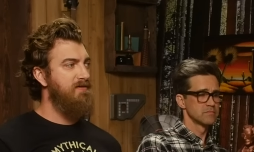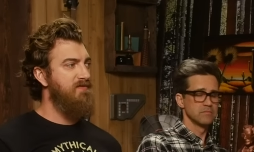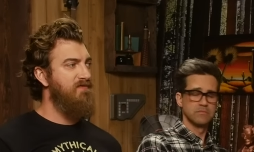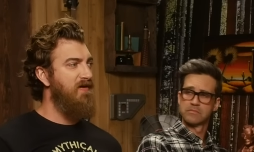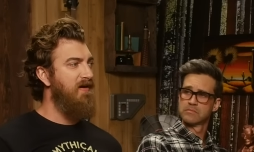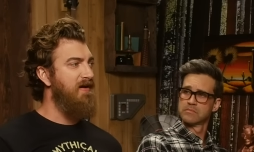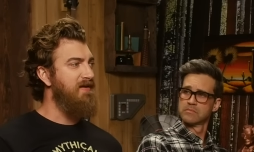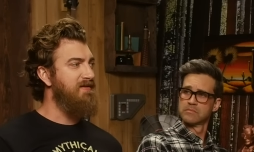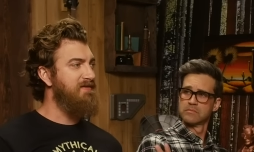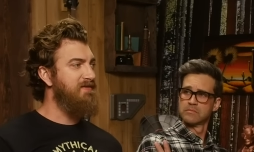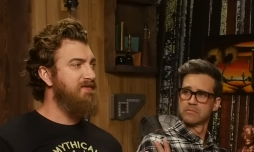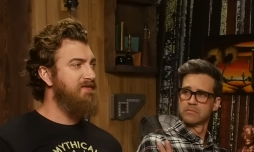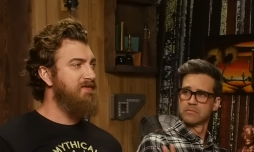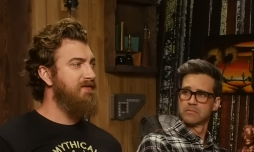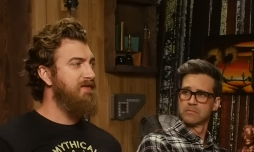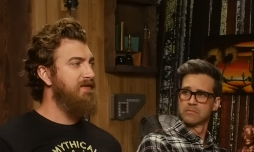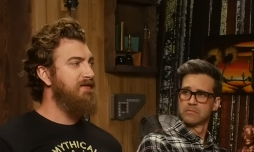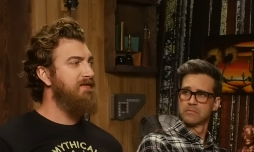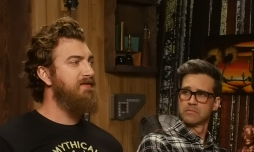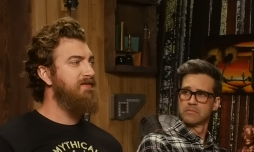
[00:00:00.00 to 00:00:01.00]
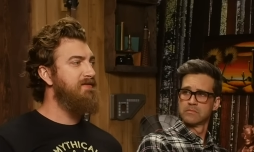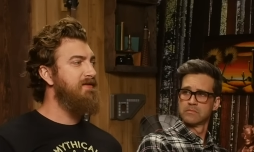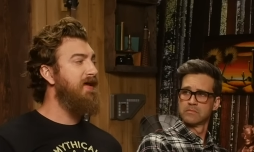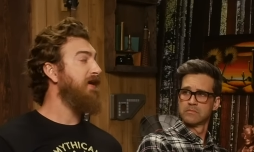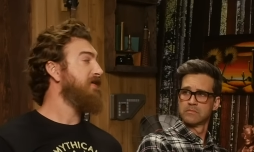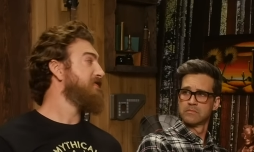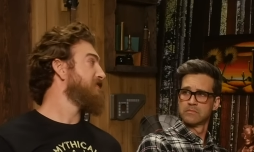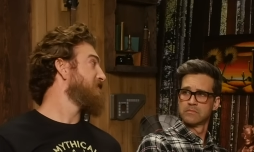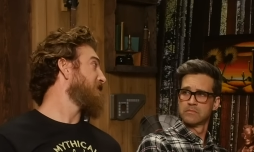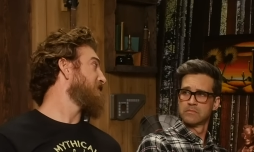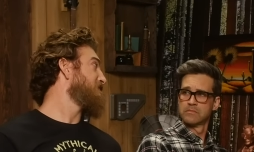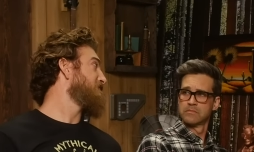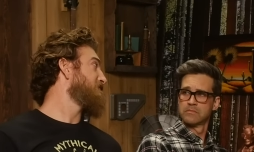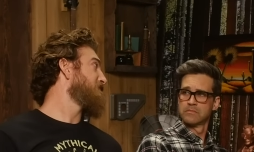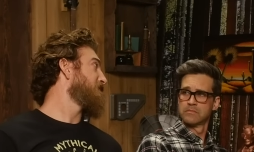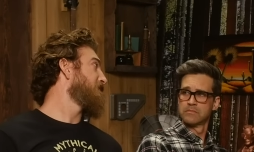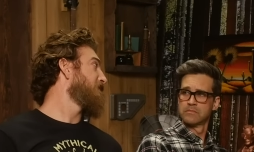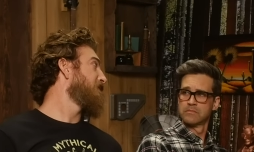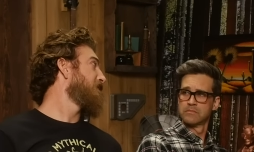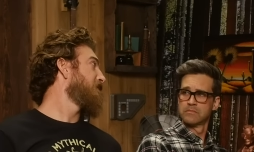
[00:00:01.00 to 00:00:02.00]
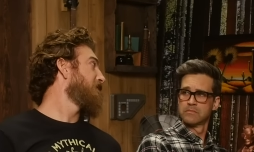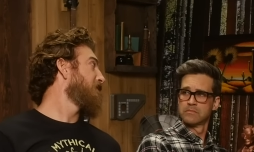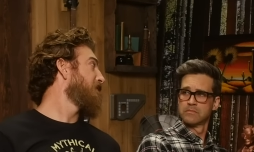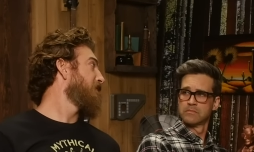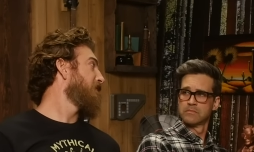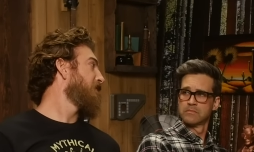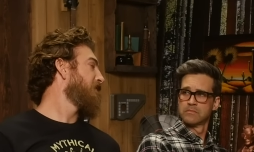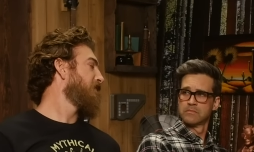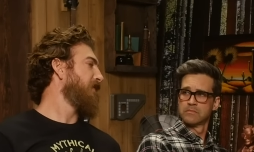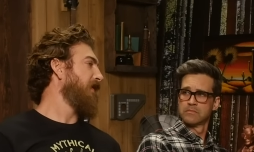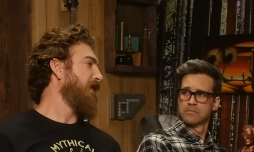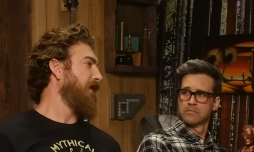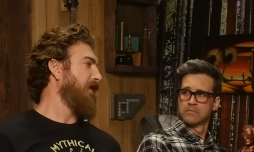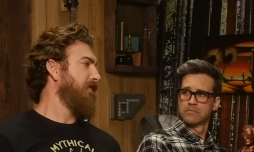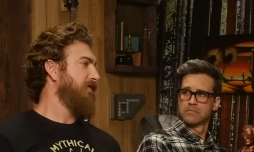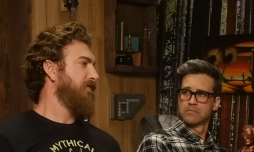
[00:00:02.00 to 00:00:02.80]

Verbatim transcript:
Speaker 1: is a very Texas thing.